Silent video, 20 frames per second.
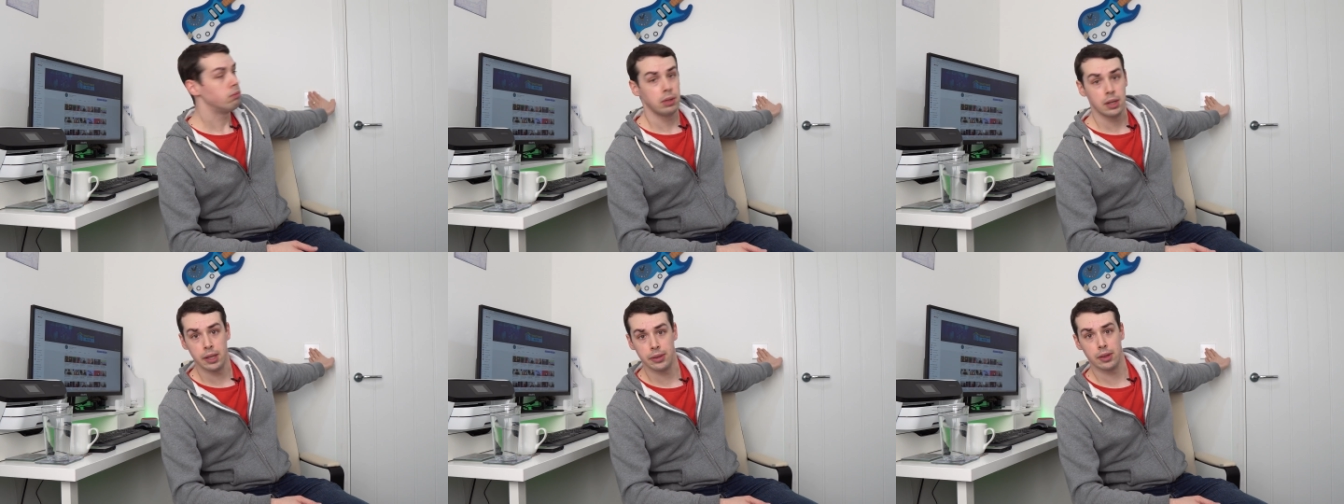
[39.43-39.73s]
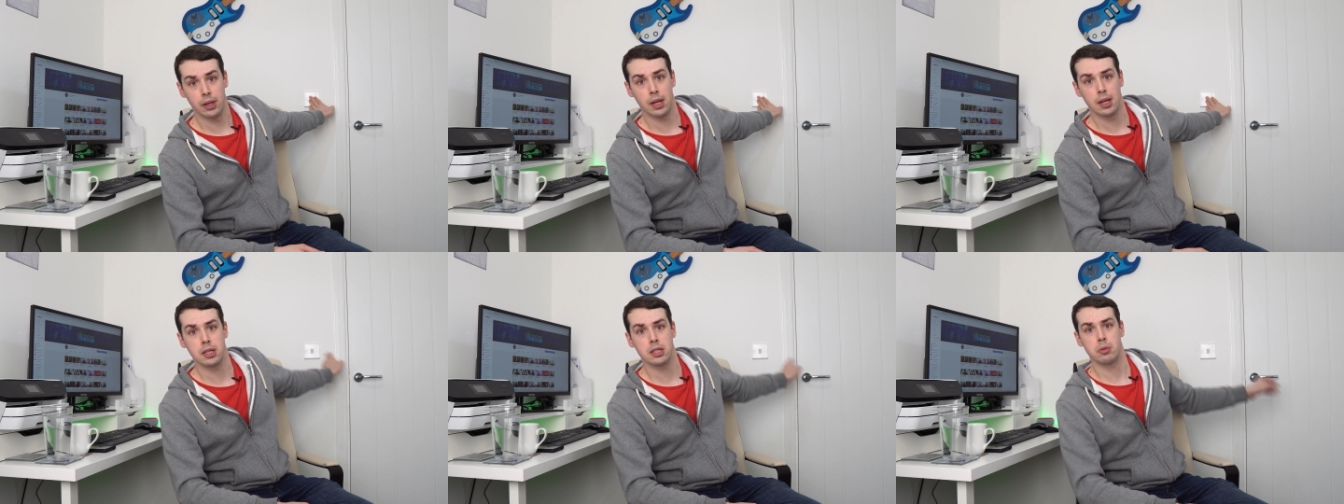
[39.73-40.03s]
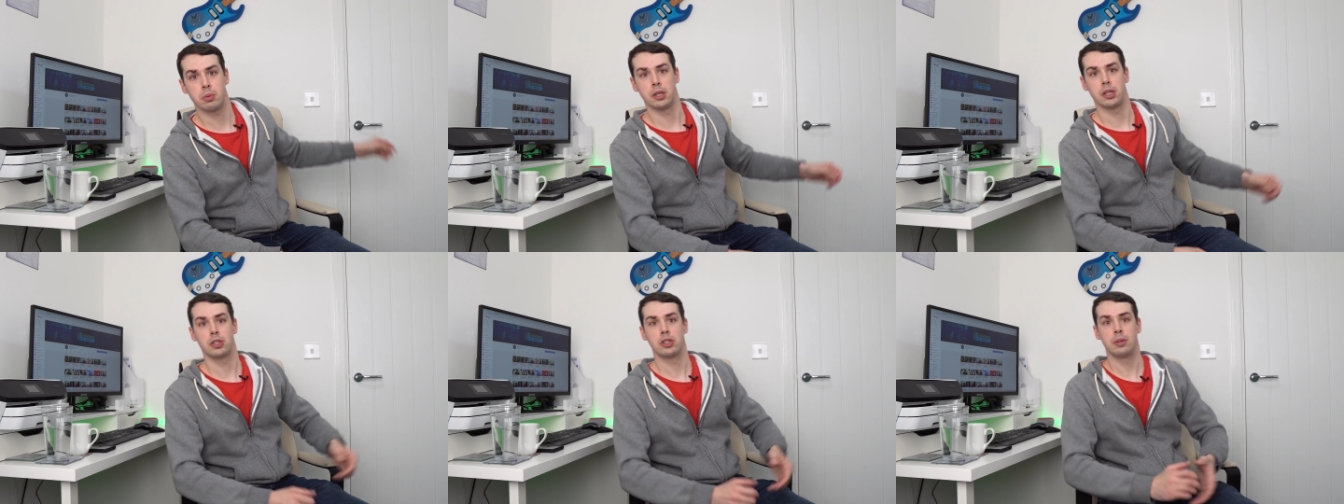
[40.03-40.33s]
hit the light
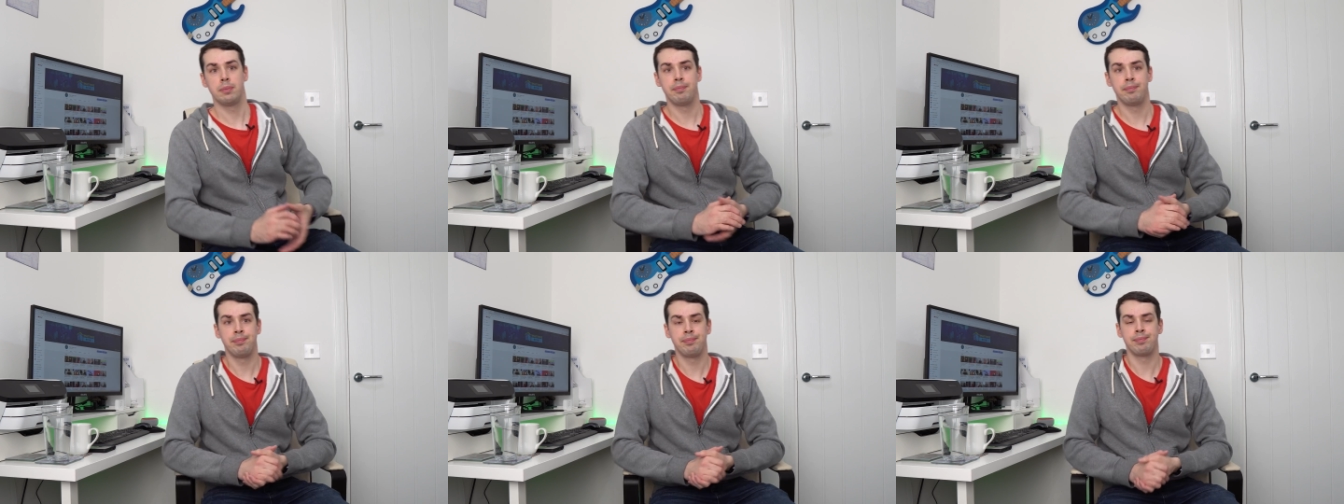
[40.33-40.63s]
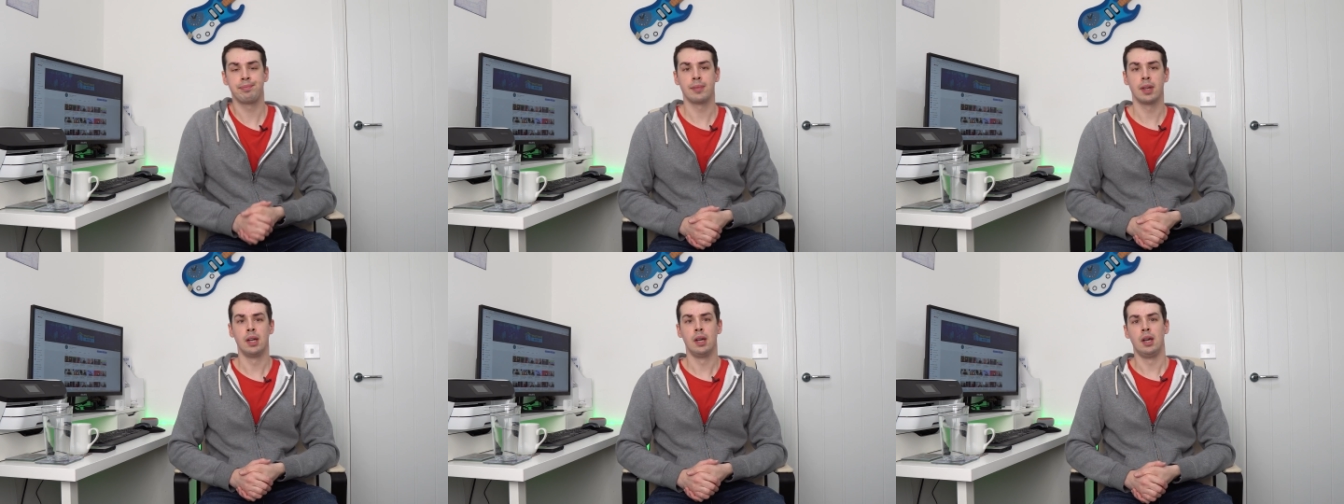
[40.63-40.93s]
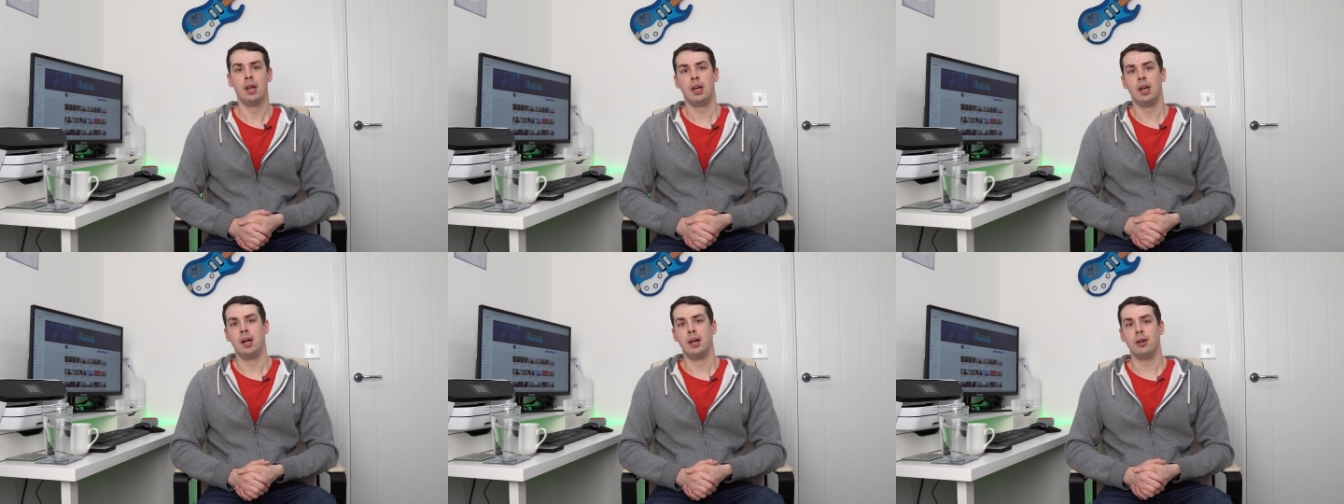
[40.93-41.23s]
switch.
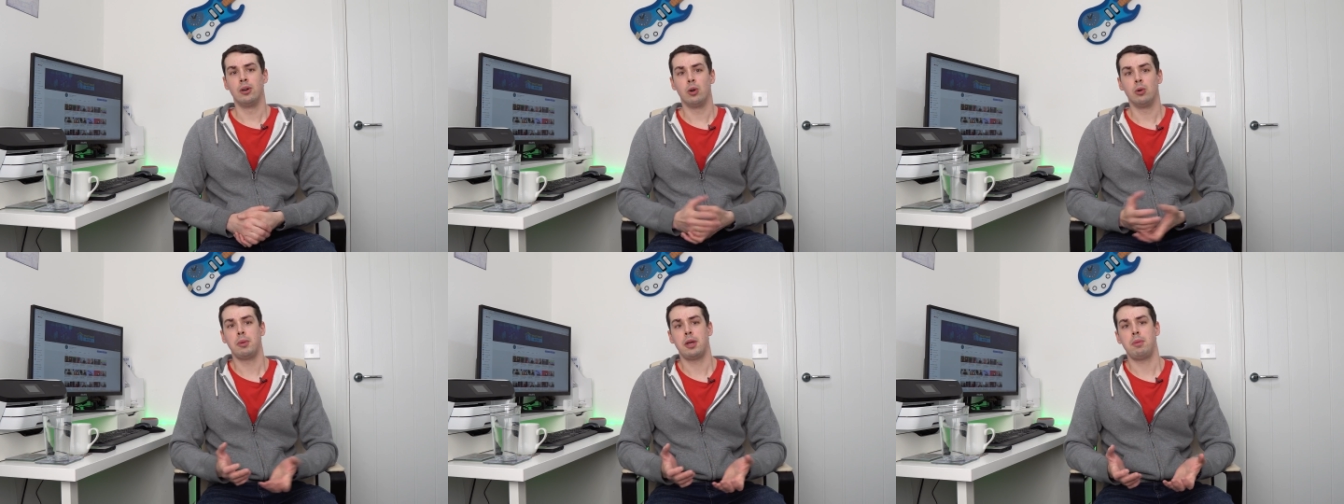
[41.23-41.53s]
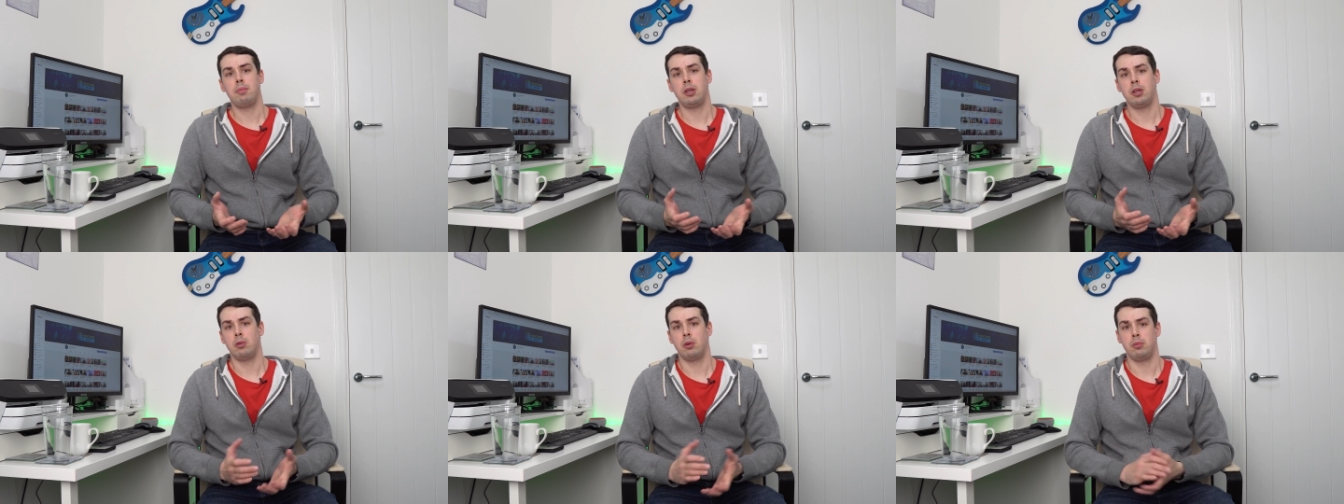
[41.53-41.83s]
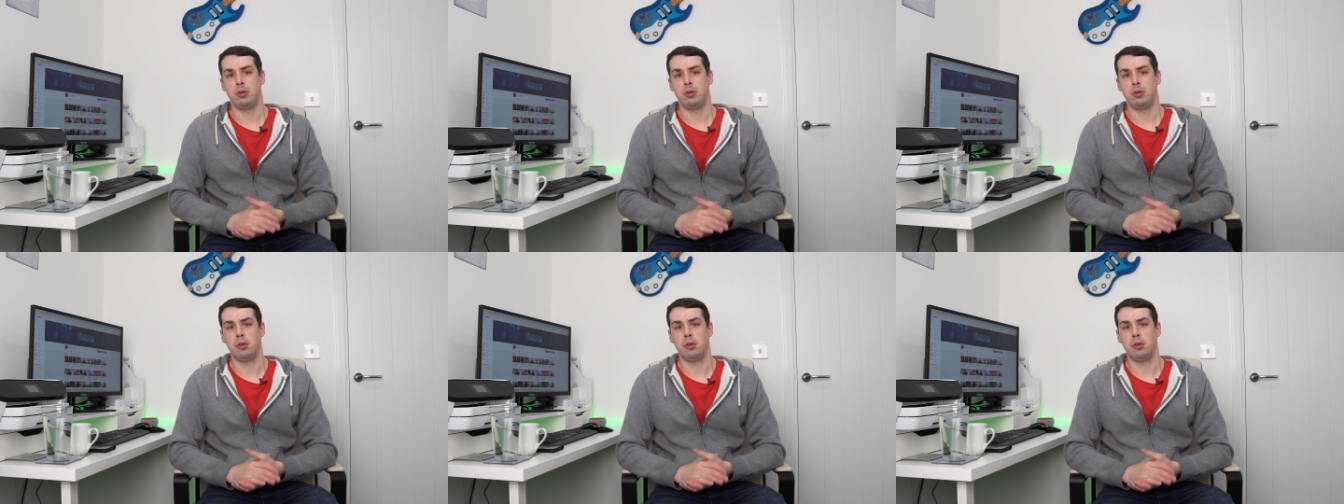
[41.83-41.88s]
Or maybe you